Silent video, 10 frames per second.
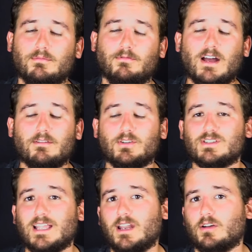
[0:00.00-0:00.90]
5
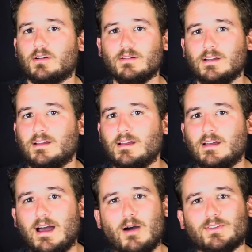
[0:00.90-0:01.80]
years later,
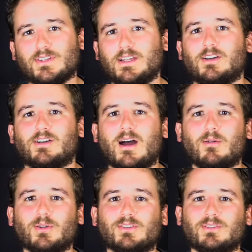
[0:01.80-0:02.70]
I was here. I
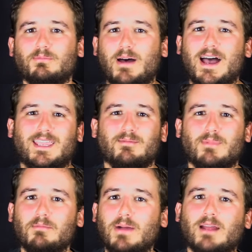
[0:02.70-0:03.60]
was packing
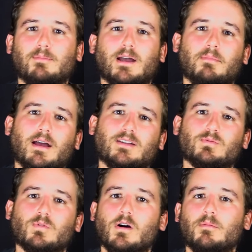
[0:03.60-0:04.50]
my backpack back as
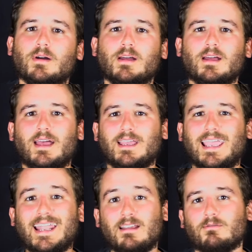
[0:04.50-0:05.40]
from and
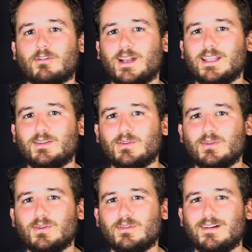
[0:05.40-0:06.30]
getting ready
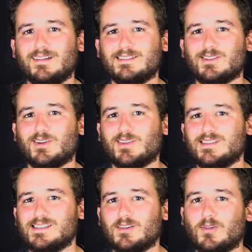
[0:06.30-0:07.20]
to start
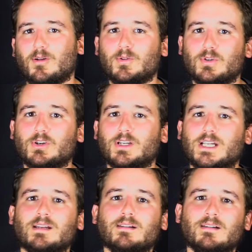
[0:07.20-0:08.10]
this incredible
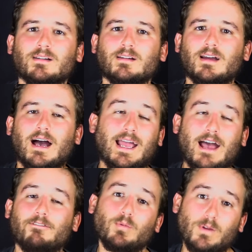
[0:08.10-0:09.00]
journey. I
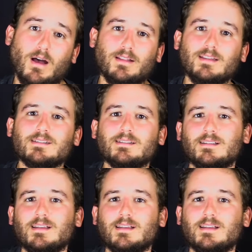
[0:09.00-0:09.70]
have to be honest,